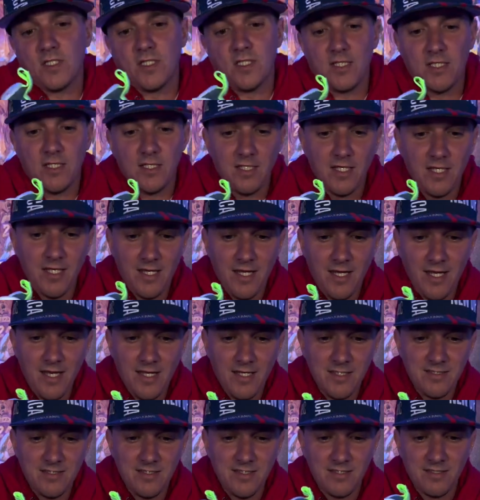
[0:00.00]
and then it
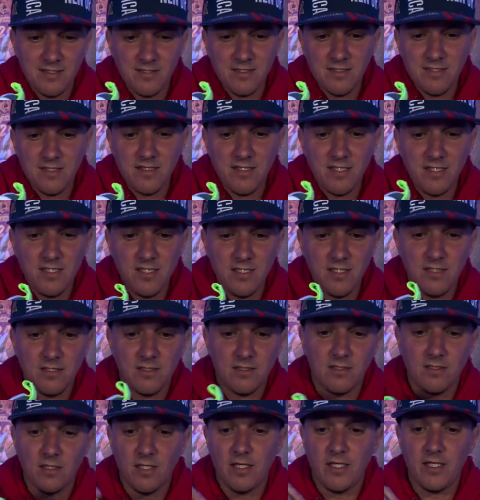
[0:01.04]
has this
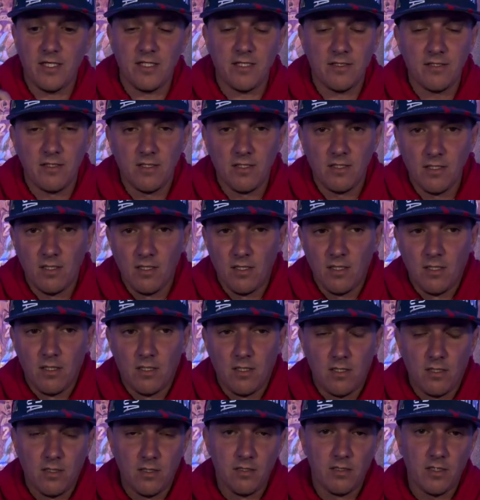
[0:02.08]
thin, like
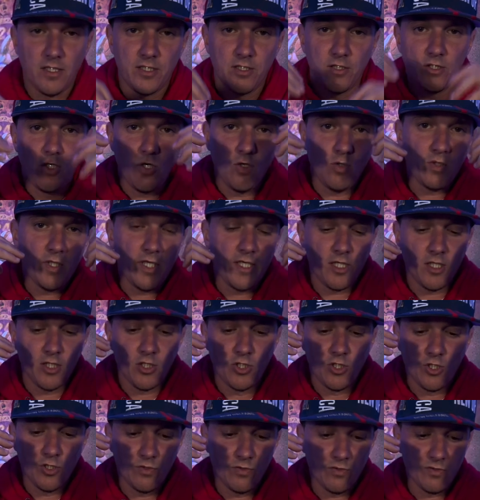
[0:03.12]
you know, like a
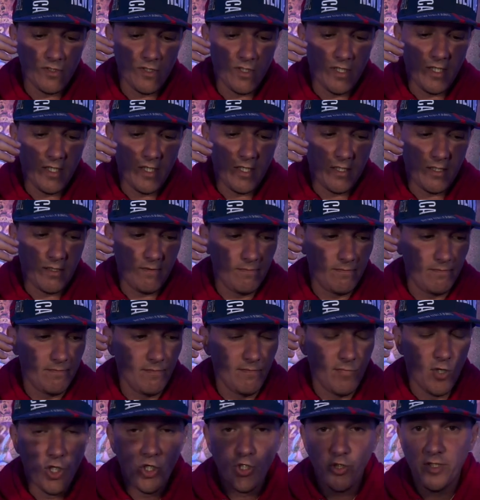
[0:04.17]
girl's, like,
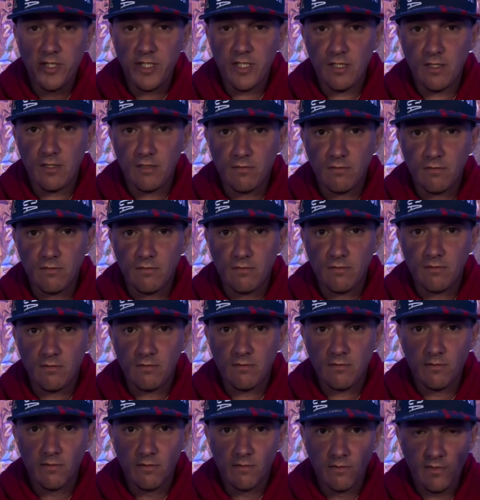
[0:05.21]
hoodie,
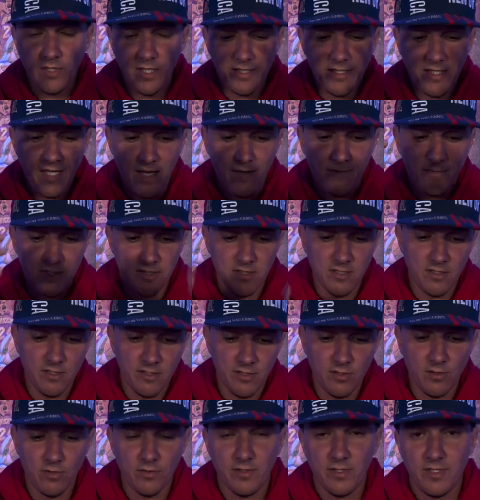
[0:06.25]
like that material.